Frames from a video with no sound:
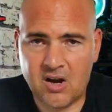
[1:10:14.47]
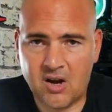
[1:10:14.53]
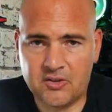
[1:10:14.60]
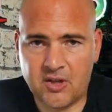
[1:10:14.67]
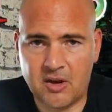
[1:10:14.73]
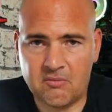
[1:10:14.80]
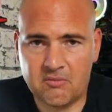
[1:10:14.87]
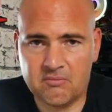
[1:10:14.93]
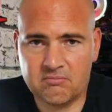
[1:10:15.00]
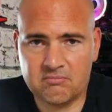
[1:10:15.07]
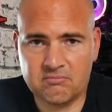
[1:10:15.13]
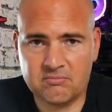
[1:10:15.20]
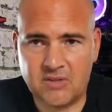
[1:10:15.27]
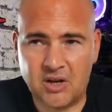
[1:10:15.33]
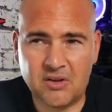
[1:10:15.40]
I don't
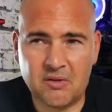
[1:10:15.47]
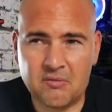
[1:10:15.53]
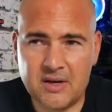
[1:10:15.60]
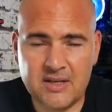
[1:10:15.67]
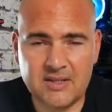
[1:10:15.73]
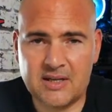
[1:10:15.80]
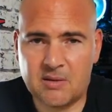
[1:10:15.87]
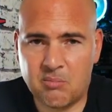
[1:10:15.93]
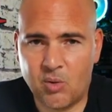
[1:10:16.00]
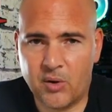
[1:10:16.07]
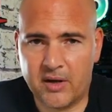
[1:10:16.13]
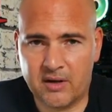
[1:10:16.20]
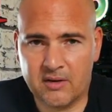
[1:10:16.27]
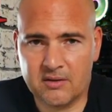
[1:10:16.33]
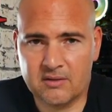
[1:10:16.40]
really see the
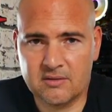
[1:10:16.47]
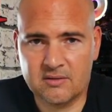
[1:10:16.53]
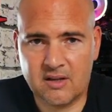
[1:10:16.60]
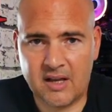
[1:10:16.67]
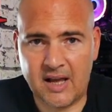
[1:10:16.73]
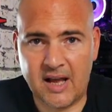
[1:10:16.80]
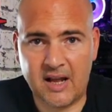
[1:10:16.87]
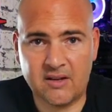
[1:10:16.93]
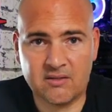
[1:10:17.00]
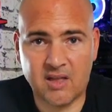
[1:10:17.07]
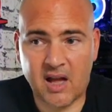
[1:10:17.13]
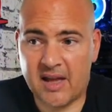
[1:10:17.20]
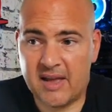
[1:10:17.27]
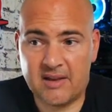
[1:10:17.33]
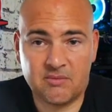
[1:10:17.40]
point. And
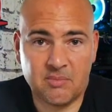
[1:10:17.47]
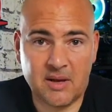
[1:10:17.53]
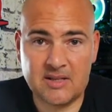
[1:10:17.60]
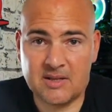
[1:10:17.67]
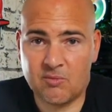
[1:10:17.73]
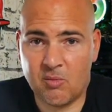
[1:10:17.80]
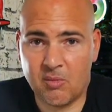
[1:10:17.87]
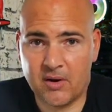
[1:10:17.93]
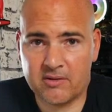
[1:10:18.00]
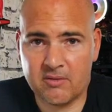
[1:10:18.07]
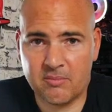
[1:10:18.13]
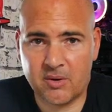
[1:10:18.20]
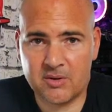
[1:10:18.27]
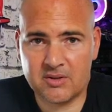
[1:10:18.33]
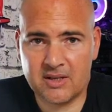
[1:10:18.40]
that is basically what Mike's
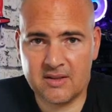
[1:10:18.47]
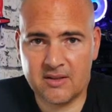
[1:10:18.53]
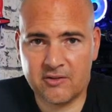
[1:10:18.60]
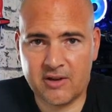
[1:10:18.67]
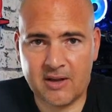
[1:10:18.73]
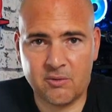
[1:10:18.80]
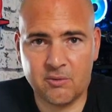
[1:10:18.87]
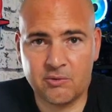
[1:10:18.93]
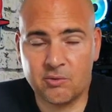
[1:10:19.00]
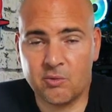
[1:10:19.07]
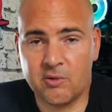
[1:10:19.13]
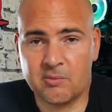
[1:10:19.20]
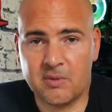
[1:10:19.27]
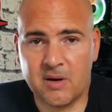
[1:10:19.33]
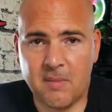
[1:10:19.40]
Unboxing, the channel, has
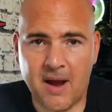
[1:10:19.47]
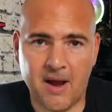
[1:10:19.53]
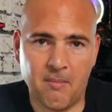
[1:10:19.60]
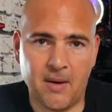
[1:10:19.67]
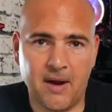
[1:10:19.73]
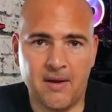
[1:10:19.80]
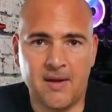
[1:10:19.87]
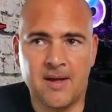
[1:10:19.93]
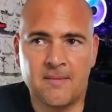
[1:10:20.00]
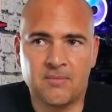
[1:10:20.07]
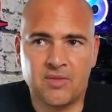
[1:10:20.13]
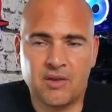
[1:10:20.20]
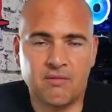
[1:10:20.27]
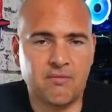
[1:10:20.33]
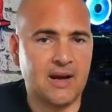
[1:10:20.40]
always been about
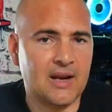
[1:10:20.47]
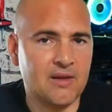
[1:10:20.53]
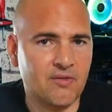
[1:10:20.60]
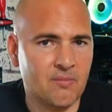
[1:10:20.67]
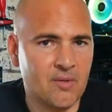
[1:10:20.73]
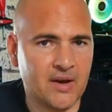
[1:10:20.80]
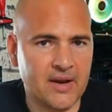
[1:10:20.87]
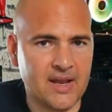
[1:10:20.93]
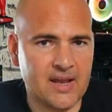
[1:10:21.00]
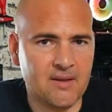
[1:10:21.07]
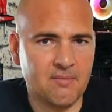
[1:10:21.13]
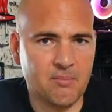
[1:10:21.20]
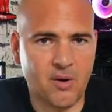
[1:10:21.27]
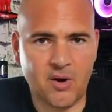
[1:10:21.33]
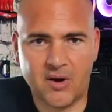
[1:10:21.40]
value for
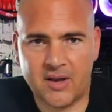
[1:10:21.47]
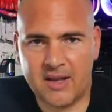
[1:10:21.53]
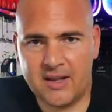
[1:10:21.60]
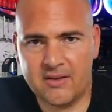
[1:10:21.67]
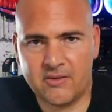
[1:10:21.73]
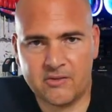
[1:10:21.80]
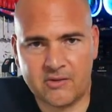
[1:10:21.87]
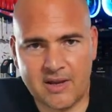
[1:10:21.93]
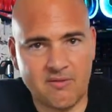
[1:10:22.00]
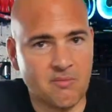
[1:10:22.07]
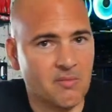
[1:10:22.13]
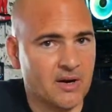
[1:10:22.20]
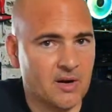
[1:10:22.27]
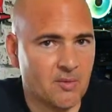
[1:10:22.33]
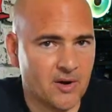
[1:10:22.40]
money, bargains,
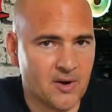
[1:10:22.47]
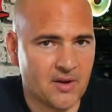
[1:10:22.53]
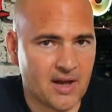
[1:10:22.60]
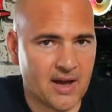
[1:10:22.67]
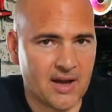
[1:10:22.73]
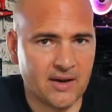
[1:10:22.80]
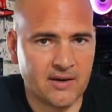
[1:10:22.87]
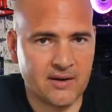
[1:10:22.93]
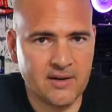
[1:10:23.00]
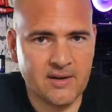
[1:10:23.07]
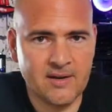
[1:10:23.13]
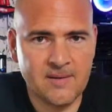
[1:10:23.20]
saving money where you can.